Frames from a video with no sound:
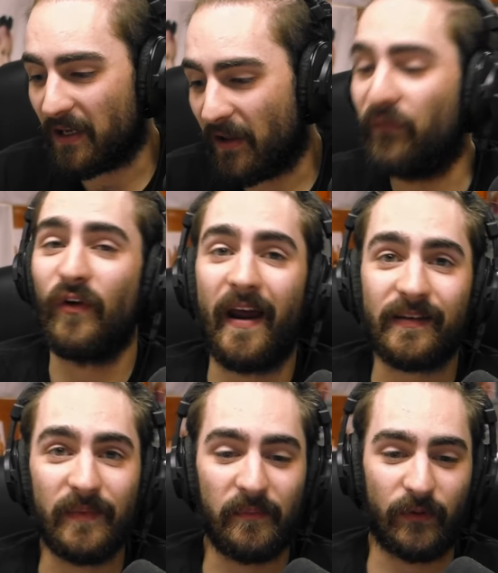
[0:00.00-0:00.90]
if you
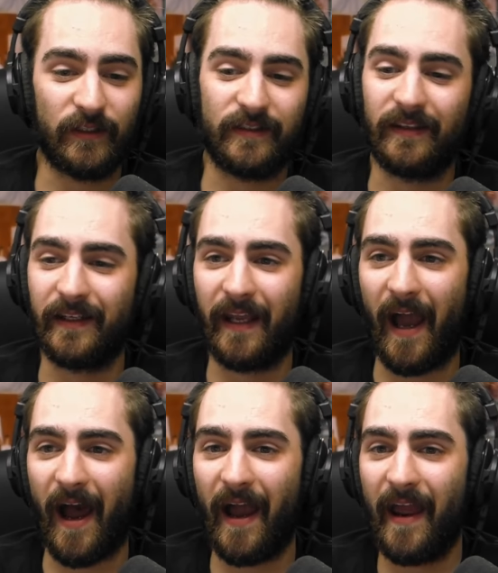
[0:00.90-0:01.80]
ask me personally,
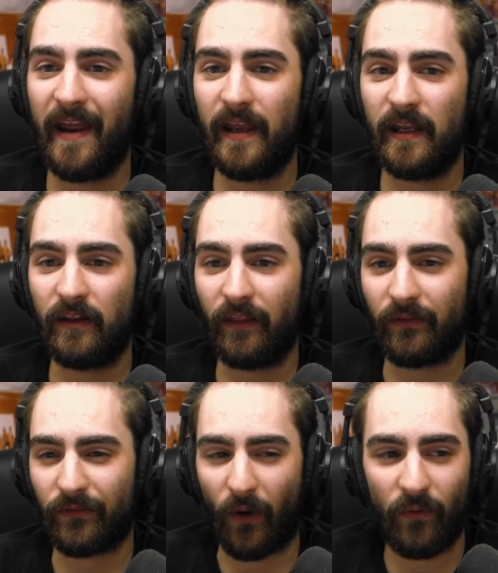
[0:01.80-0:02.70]
I
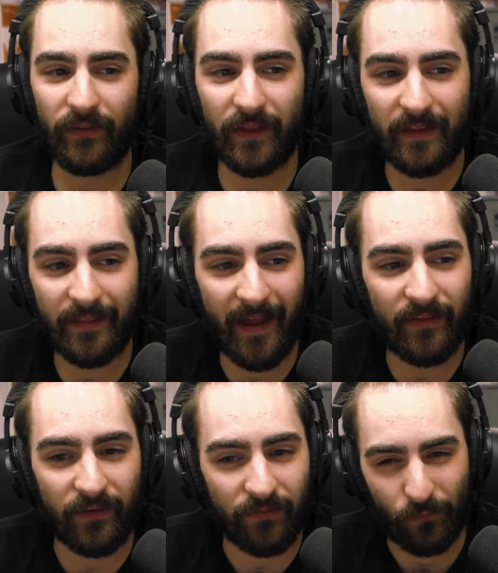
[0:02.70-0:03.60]
don't think
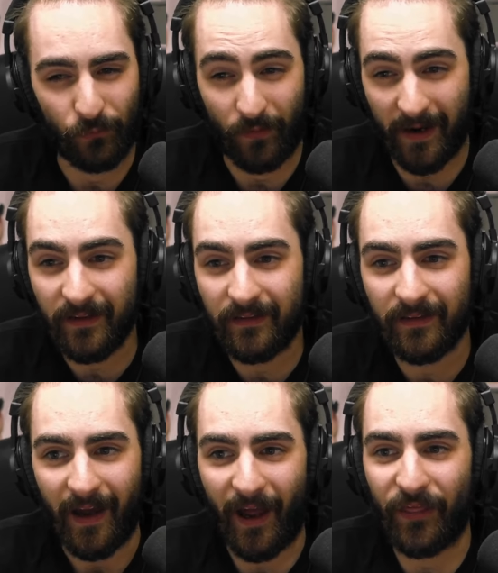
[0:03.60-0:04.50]
that's right.
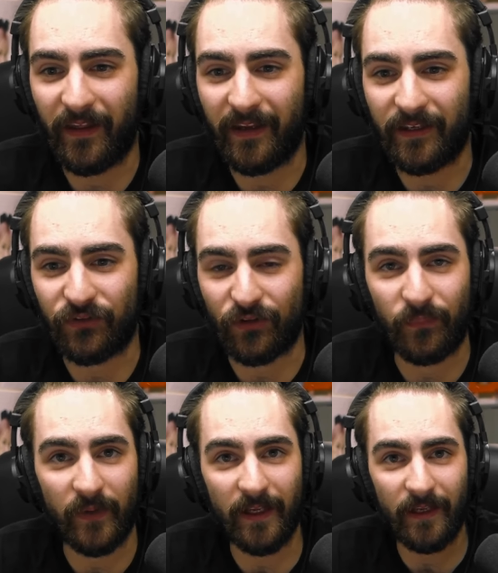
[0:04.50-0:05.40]
I think it should
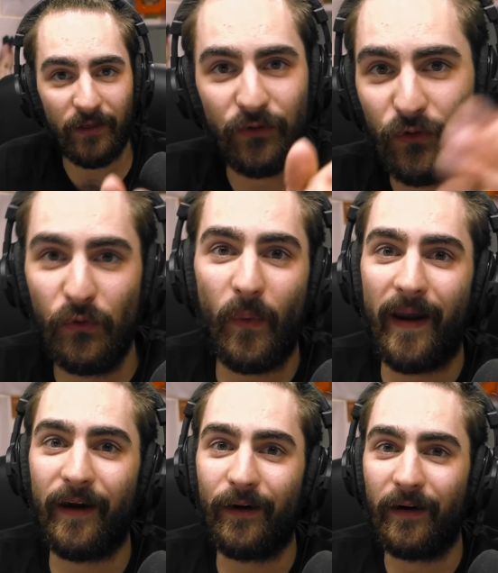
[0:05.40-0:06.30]
be you
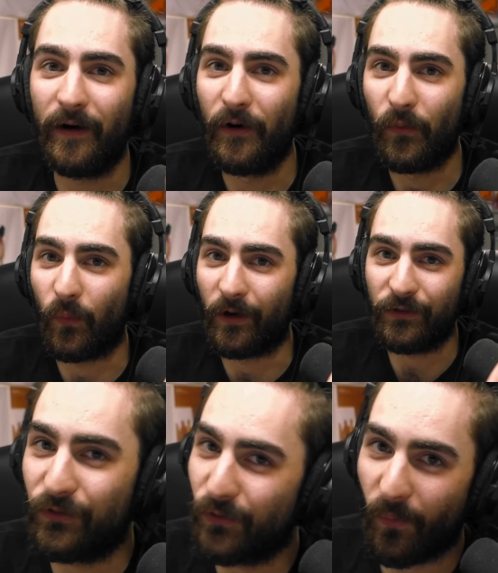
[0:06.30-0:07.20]
wear what
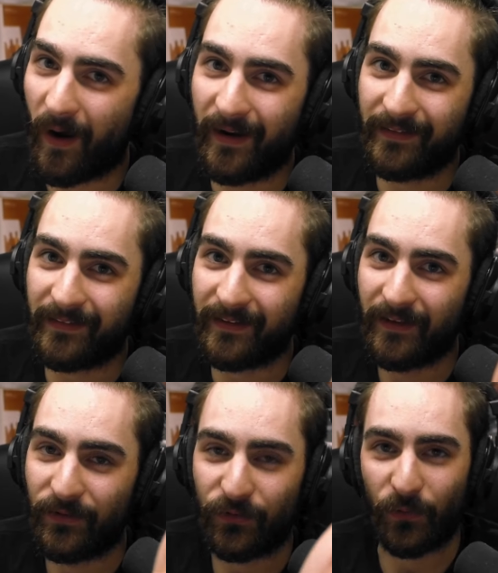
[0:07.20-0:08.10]
you want
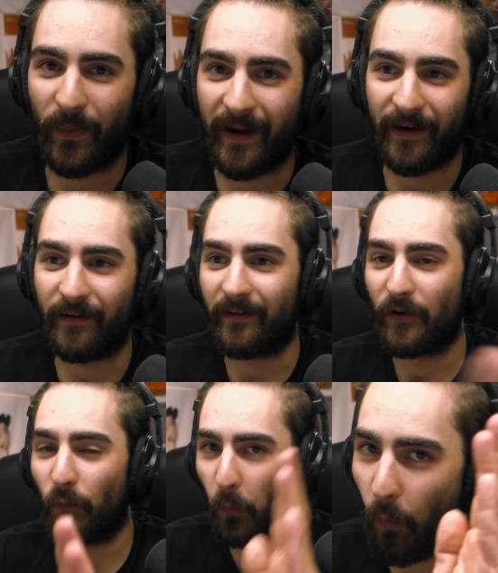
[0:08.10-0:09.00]
to wear.
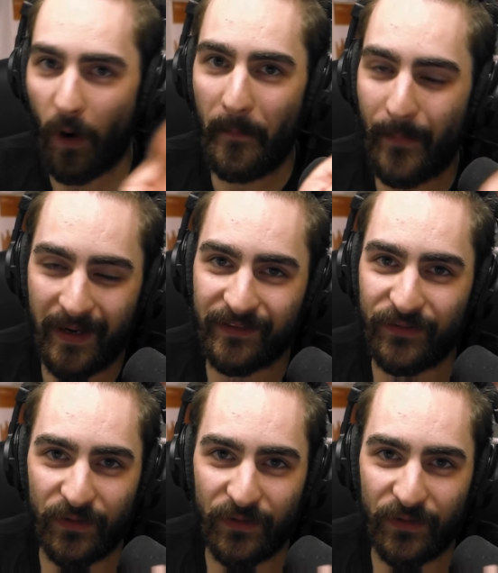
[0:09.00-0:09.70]
What makes you